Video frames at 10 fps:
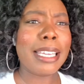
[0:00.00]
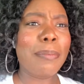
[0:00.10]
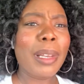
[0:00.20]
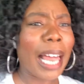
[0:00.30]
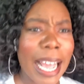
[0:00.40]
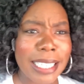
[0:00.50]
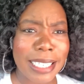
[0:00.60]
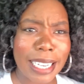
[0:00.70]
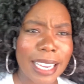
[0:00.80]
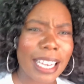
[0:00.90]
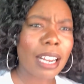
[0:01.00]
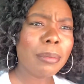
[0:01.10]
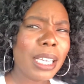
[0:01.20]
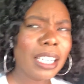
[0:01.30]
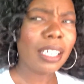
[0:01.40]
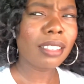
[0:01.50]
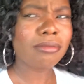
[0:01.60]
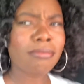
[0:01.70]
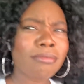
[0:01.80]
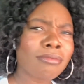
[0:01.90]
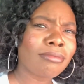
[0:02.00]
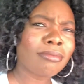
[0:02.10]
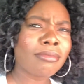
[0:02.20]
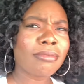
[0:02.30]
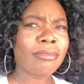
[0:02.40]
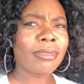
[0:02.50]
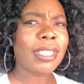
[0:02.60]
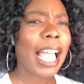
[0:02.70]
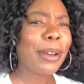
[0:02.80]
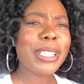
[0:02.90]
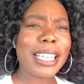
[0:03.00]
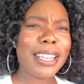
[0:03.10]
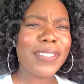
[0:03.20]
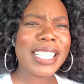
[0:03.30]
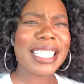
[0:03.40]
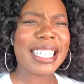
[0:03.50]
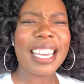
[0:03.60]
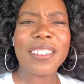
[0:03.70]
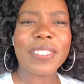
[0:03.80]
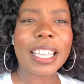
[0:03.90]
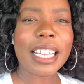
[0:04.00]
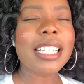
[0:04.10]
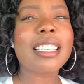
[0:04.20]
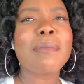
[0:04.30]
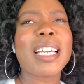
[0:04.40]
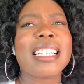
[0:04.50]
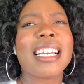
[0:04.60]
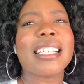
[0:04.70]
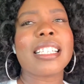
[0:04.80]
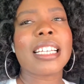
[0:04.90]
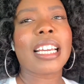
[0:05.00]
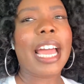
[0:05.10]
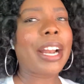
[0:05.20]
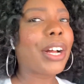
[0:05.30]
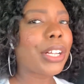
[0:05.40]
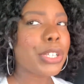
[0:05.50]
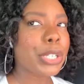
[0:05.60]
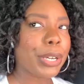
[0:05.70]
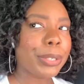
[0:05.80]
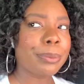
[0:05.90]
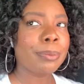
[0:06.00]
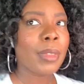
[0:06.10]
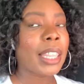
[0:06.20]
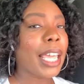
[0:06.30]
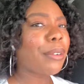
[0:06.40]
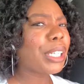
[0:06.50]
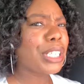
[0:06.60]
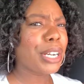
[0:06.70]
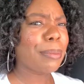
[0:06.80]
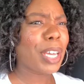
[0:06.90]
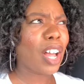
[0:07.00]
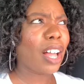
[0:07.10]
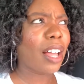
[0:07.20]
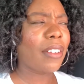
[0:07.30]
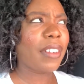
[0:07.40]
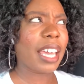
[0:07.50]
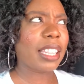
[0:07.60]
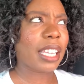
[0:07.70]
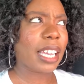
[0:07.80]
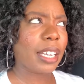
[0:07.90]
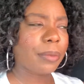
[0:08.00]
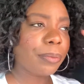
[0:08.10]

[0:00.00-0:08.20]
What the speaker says: plastic, and I'm like, how is that even safe? Like, that doesn't make sense, like, at all. So that really turned me off. And then